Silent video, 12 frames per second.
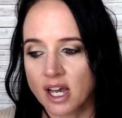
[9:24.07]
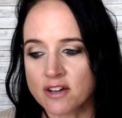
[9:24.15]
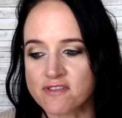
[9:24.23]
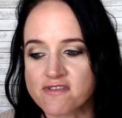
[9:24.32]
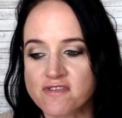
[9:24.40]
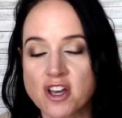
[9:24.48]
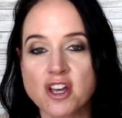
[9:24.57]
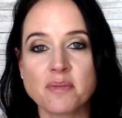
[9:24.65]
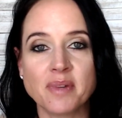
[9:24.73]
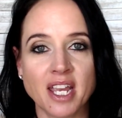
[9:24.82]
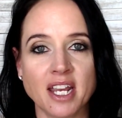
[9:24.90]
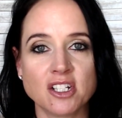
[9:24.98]

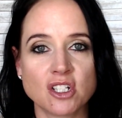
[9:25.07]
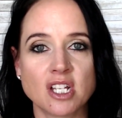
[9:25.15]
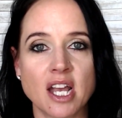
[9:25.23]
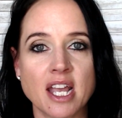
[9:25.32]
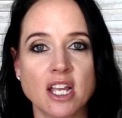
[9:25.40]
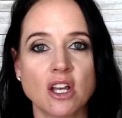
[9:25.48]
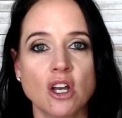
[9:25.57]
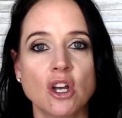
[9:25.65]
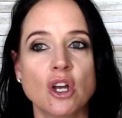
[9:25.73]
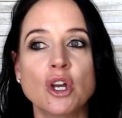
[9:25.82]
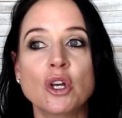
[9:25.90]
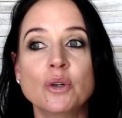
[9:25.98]
affirm each day
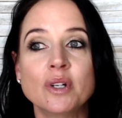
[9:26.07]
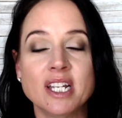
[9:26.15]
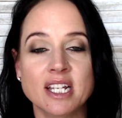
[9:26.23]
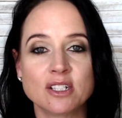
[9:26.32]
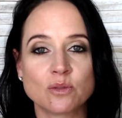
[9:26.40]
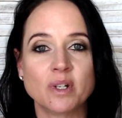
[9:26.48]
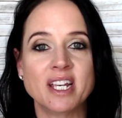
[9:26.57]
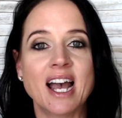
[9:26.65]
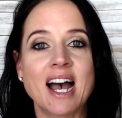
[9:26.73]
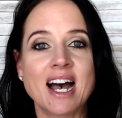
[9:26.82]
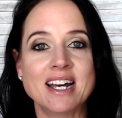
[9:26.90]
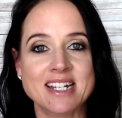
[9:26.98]
who it is we
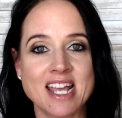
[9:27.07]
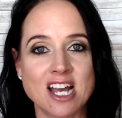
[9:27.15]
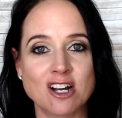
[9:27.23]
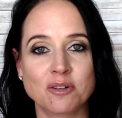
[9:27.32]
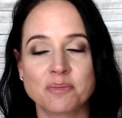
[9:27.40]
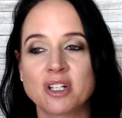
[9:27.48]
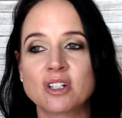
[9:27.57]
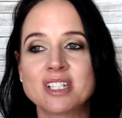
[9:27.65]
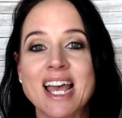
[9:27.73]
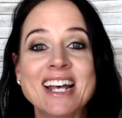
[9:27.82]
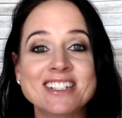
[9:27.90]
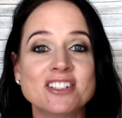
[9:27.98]
are now.
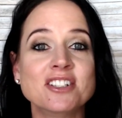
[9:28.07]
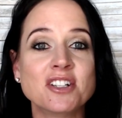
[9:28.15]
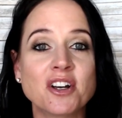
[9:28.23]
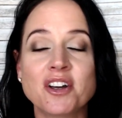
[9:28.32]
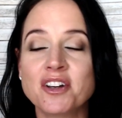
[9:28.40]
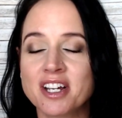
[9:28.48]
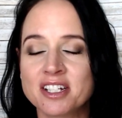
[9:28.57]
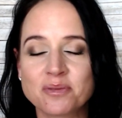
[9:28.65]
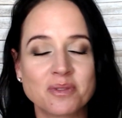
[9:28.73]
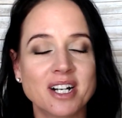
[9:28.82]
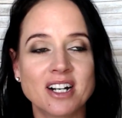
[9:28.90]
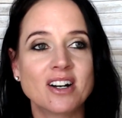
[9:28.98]
Because as you know
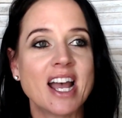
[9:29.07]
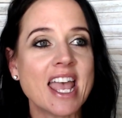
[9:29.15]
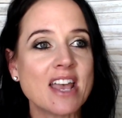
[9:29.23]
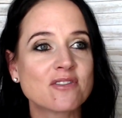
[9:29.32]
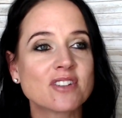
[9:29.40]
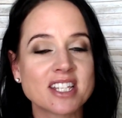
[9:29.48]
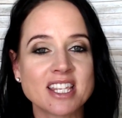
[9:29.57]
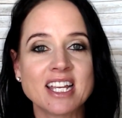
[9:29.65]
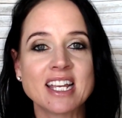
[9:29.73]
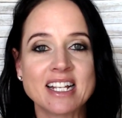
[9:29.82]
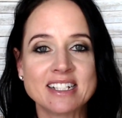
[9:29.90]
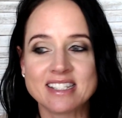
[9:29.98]
as well,
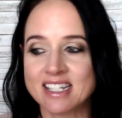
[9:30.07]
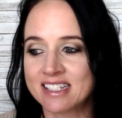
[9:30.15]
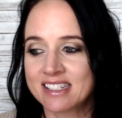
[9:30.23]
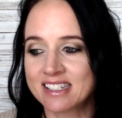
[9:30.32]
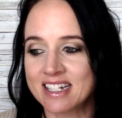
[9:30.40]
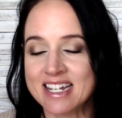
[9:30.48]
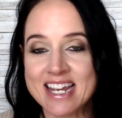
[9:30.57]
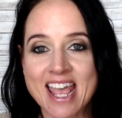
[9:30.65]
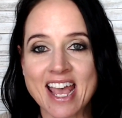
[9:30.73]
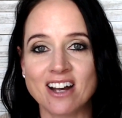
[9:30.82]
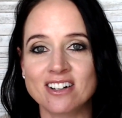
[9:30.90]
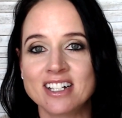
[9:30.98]
everything exists
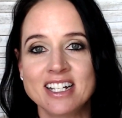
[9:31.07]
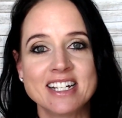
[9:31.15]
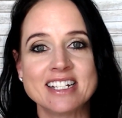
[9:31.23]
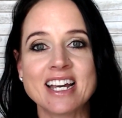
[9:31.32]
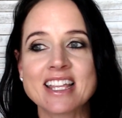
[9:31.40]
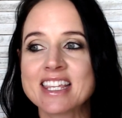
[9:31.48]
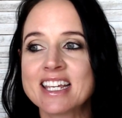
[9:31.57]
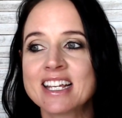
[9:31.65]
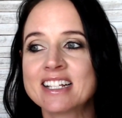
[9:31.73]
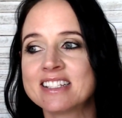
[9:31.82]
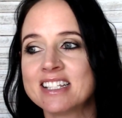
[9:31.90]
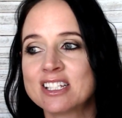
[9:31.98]
now. Nothing
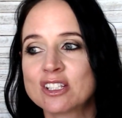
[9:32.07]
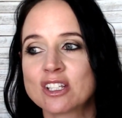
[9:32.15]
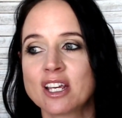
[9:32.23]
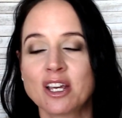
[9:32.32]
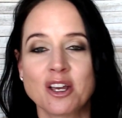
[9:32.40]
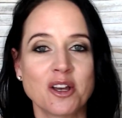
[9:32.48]
exists